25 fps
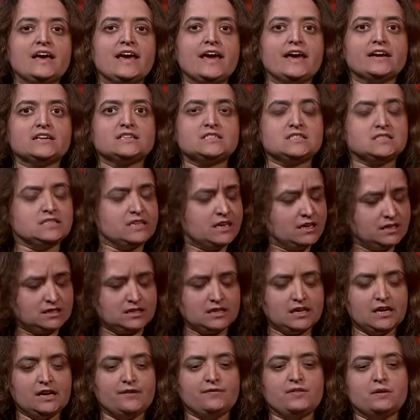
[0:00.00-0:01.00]

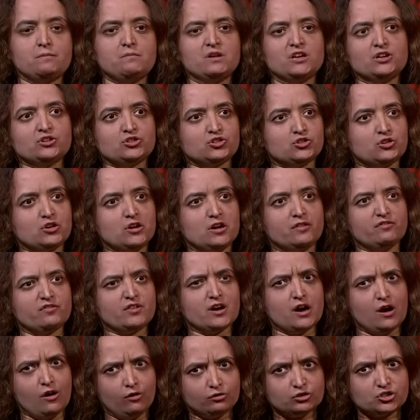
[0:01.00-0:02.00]
extincting the Ministry of
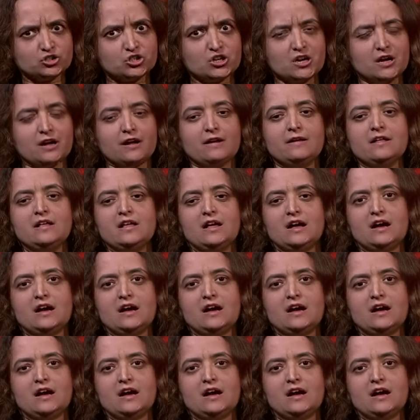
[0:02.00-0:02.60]
Culture,